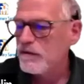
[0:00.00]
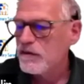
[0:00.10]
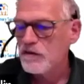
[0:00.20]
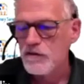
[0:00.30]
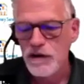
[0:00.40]

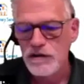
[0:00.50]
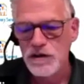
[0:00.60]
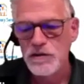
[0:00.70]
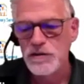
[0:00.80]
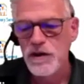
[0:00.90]
This chart
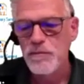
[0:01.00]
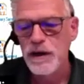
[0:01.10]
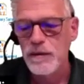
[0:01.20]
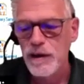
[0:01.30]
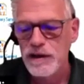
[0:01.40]
shows how
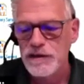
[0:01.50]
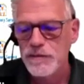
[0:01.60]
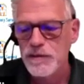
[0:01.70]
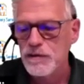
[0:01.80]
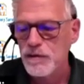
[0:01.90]
petabyte
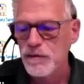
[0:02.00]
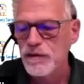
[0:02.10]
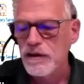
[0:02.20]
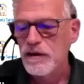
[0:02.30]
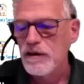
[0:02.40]
shipment
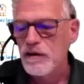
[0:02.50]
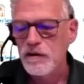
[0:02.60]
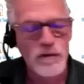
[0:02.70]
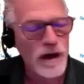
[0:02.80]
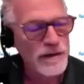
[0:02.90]
growth could
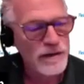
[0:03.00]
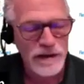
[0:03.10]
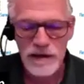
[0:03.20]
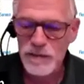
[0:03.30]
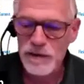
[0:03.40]
drive
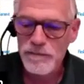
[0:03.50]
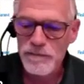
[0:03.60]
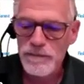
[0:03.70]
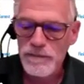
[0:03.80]
that number.